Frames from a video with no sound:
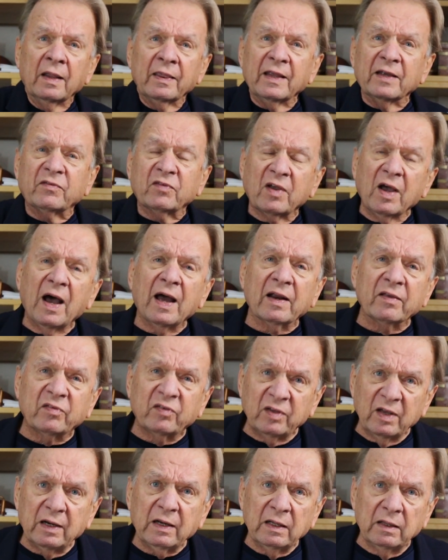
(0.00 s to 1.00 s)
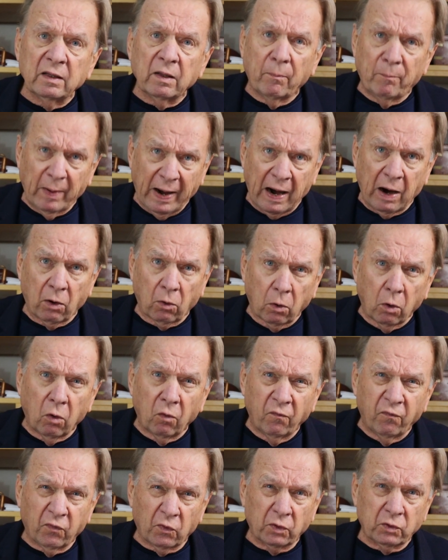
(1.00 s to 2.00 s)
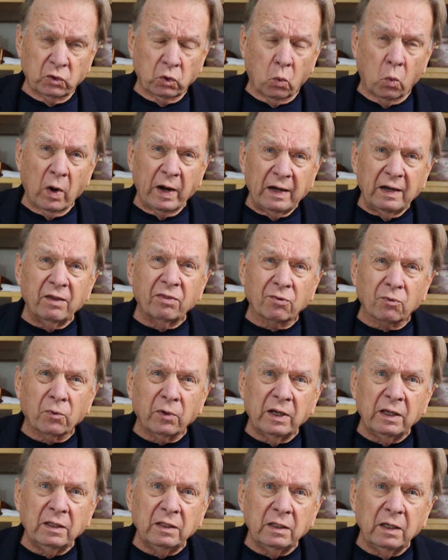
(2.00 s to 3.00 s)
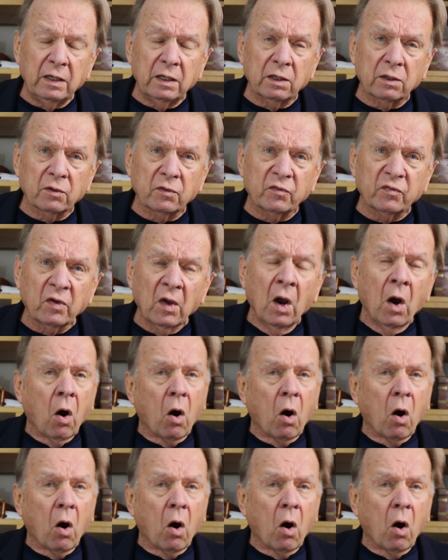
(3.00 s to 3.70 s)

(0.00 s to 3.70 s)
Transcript: that's got to sit in the barrel for 23 years,